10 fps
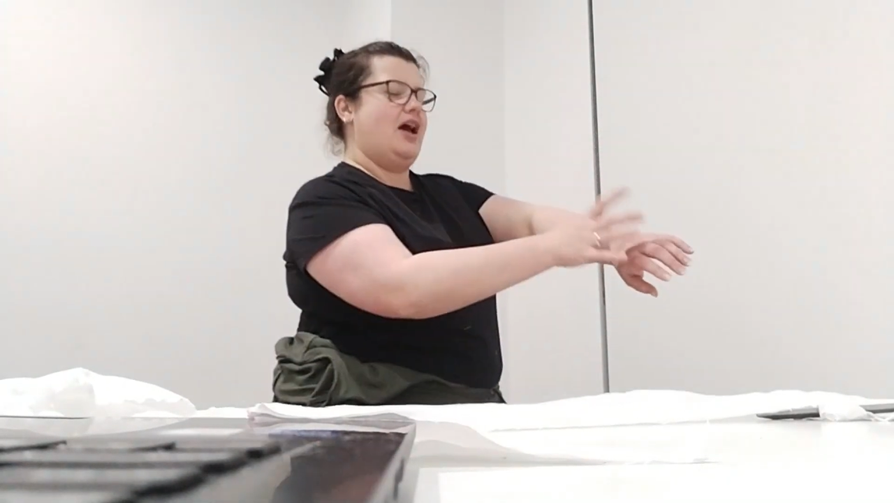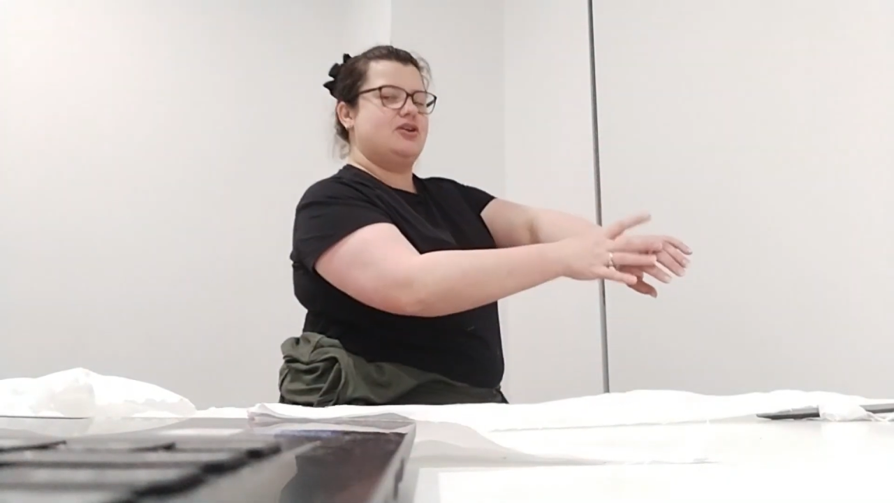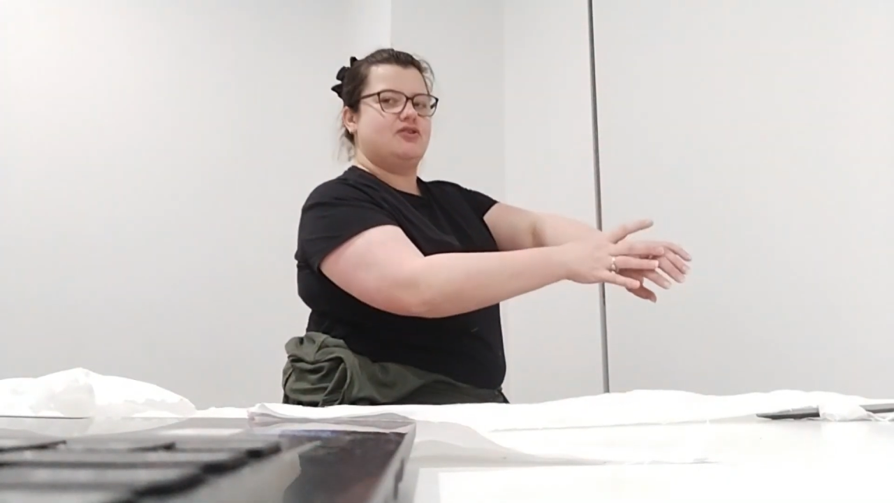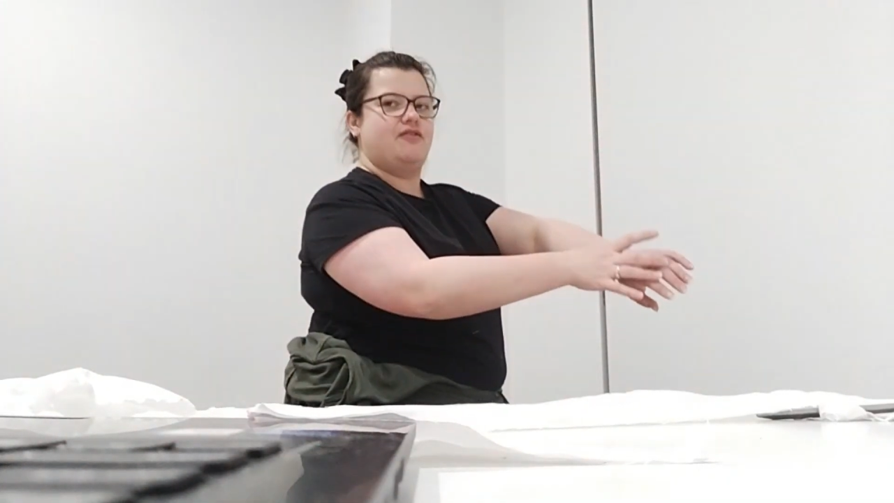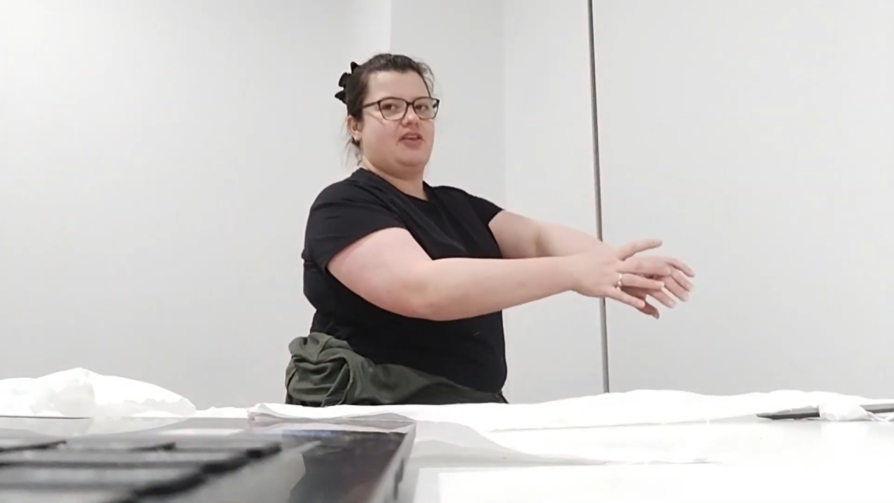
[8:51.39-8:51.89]

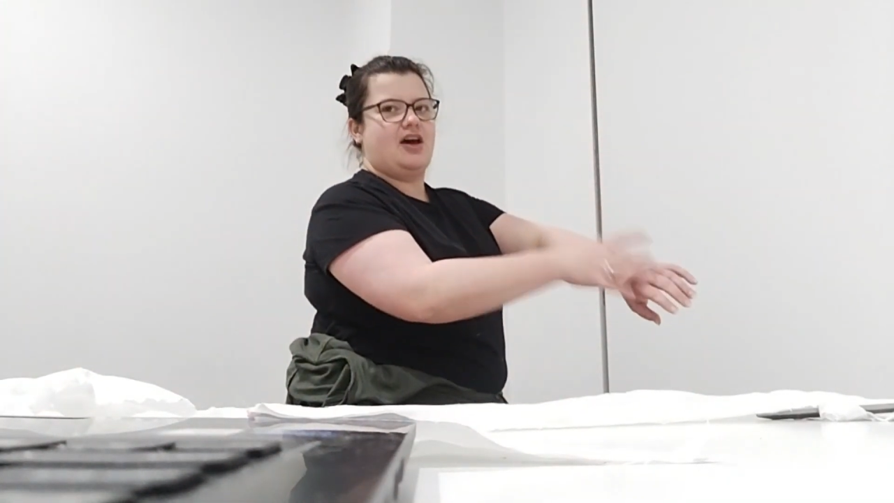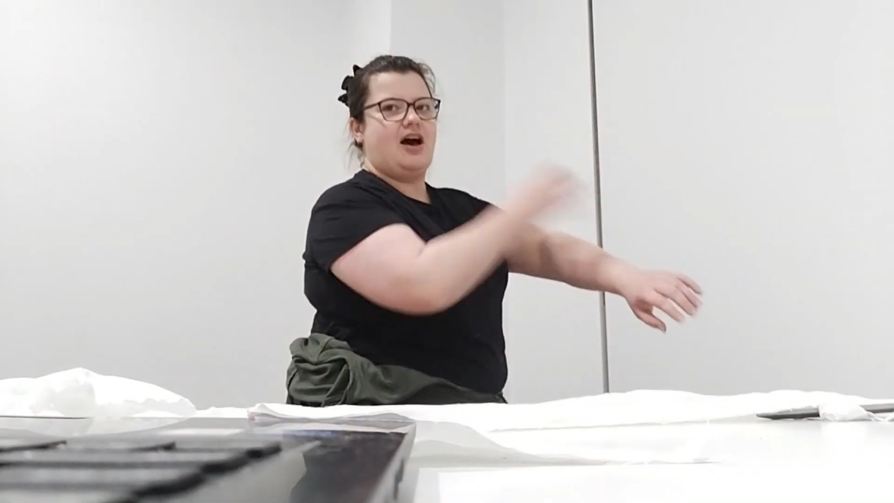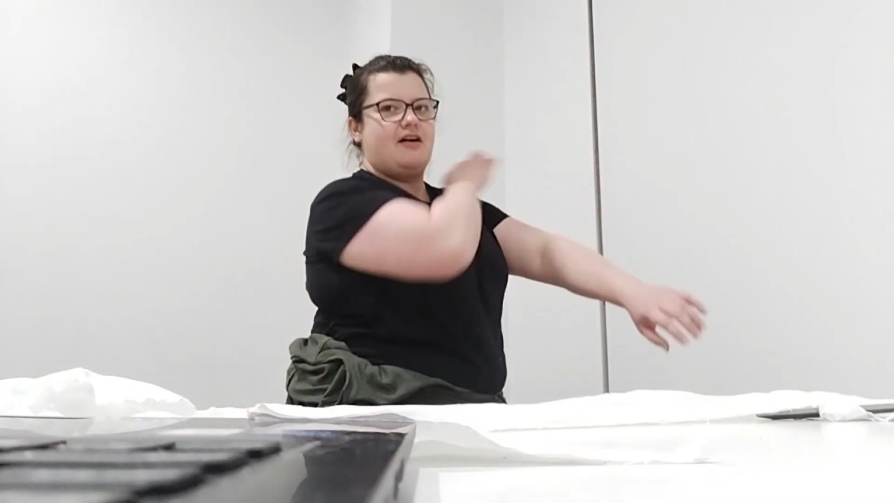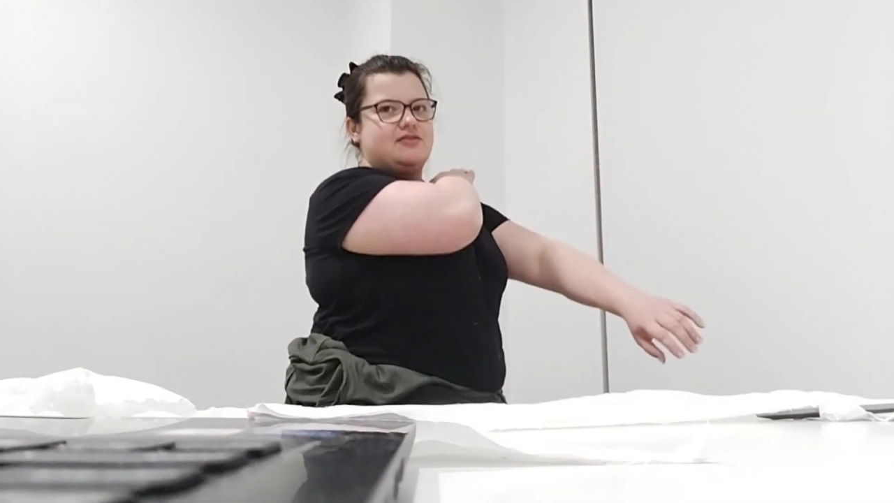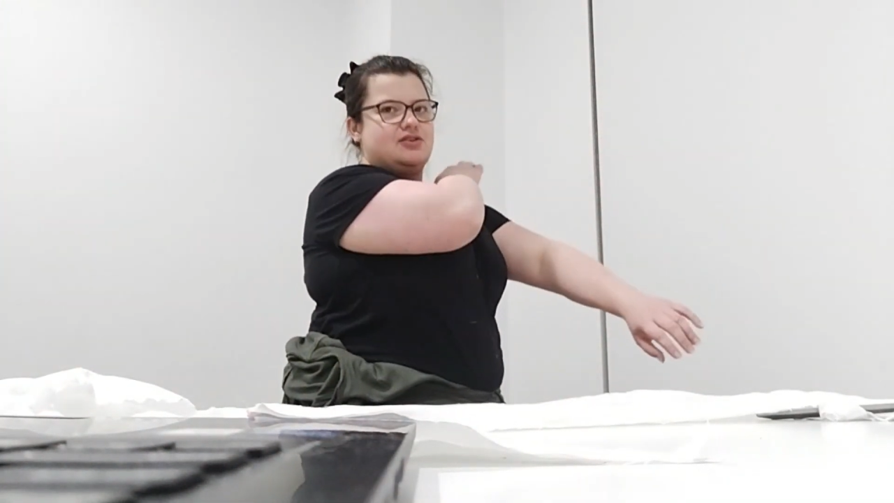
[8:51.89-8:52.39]
extra for the
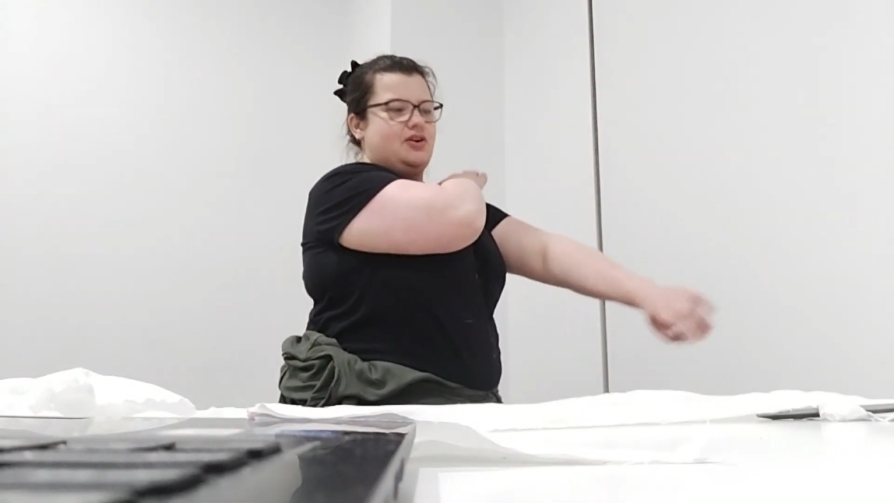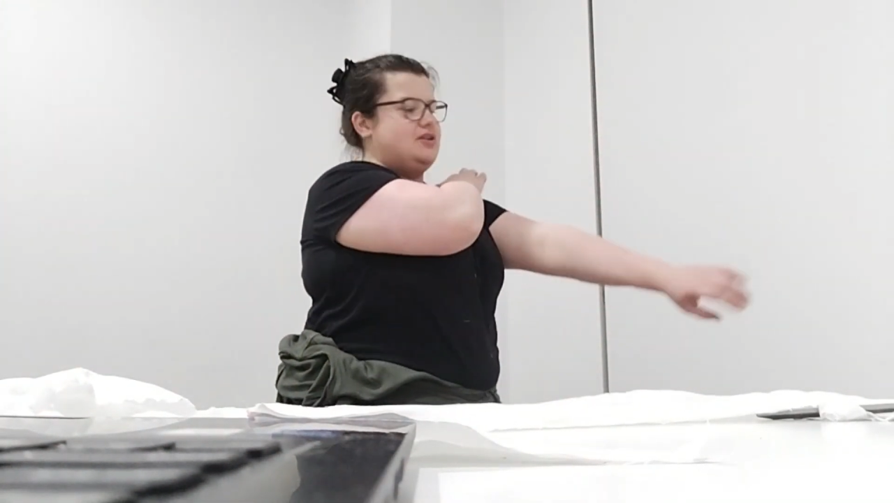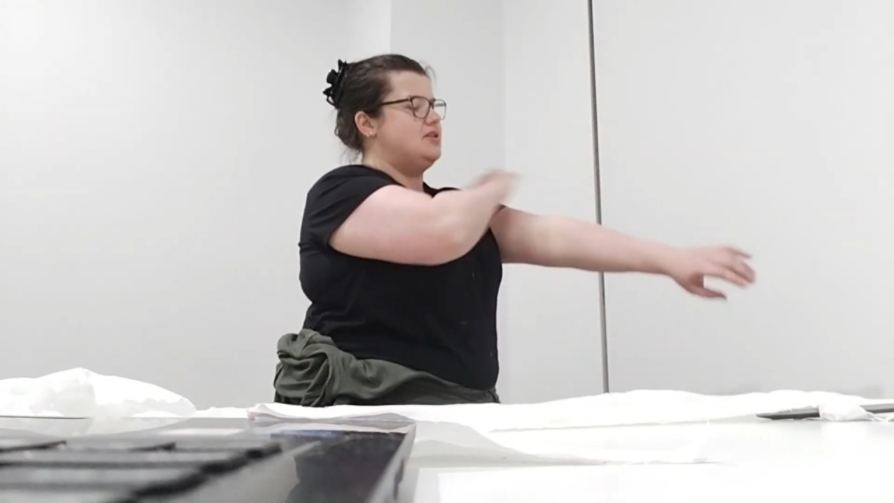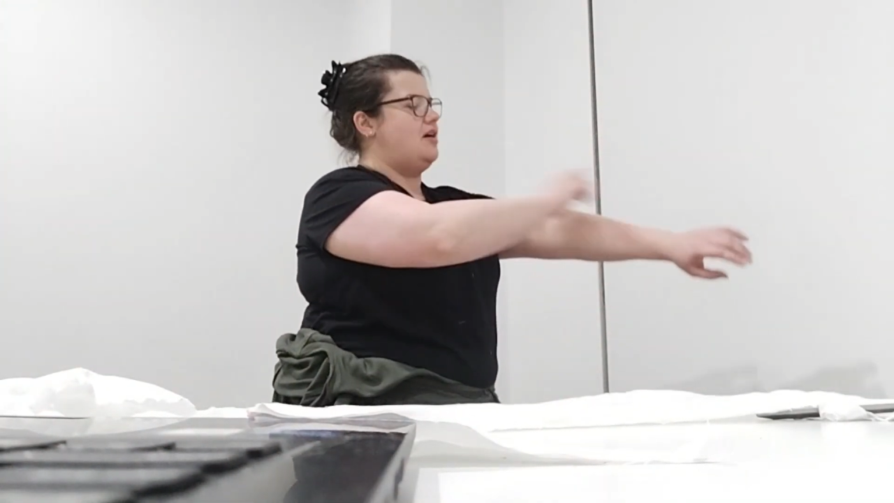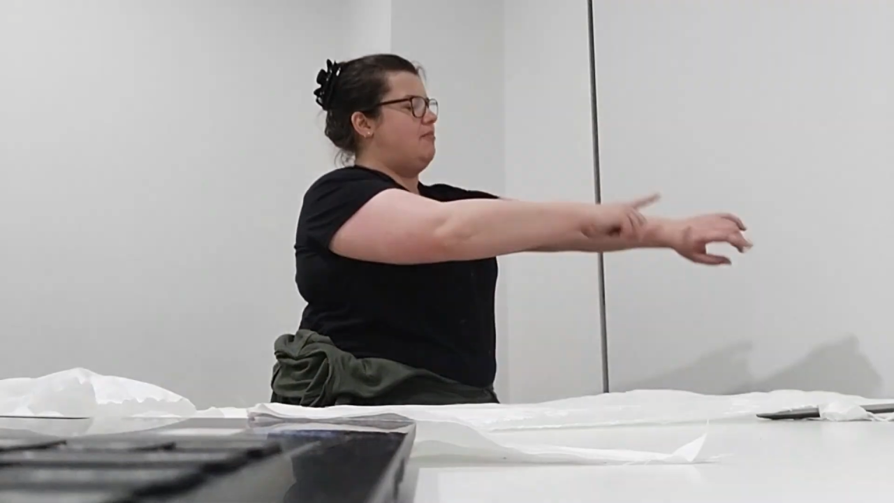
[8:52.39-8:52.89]
cuff,
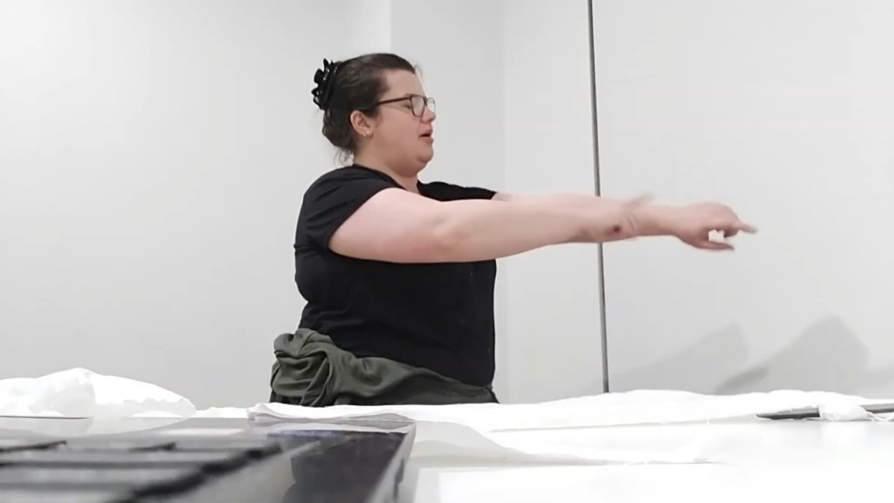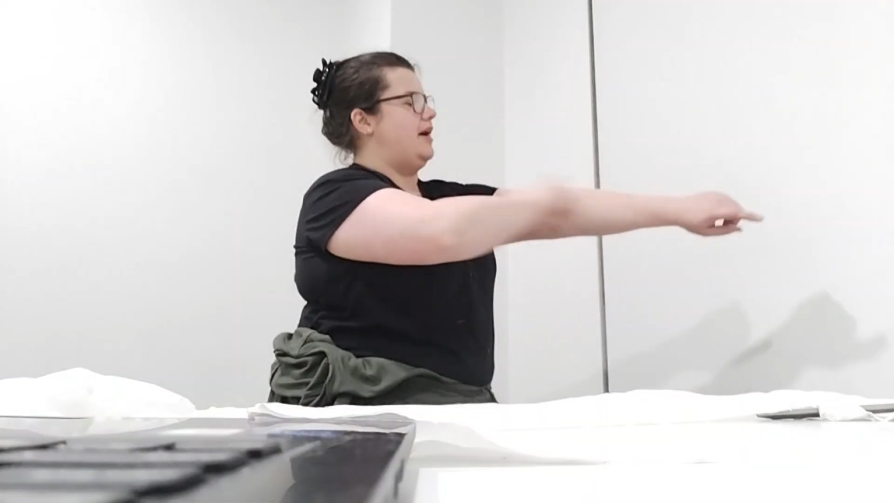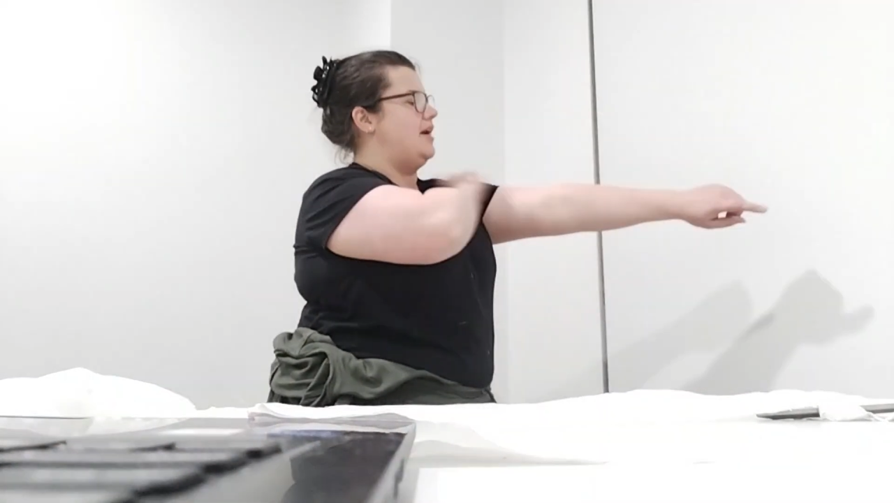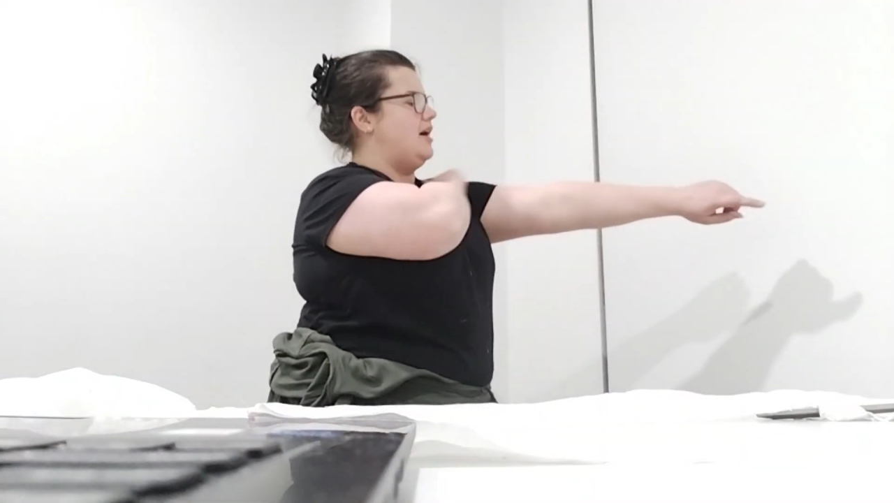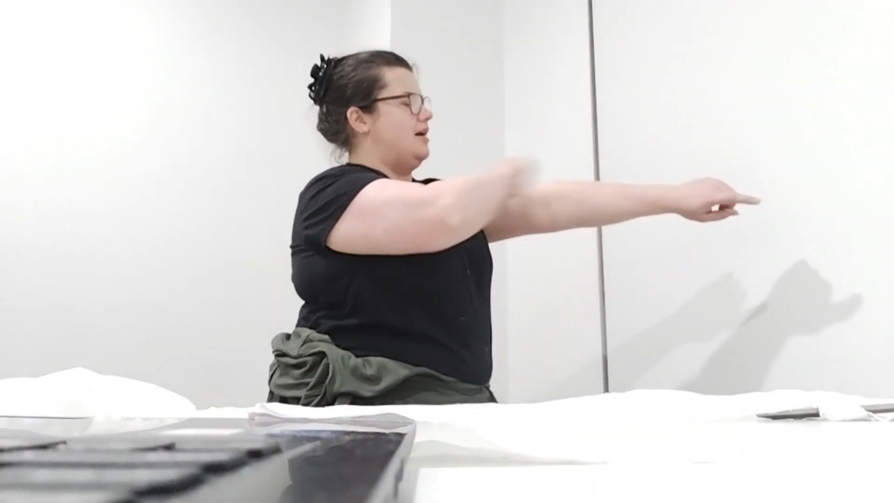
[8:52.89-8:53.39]
so
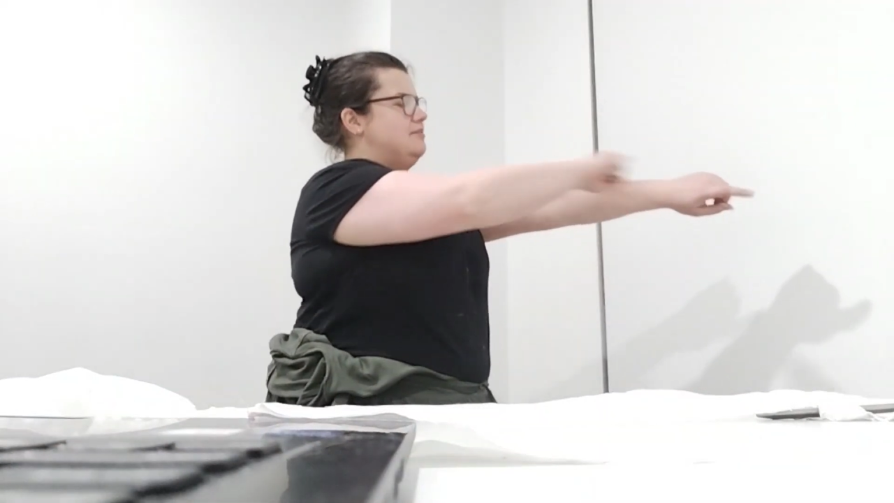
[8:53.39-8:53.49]
my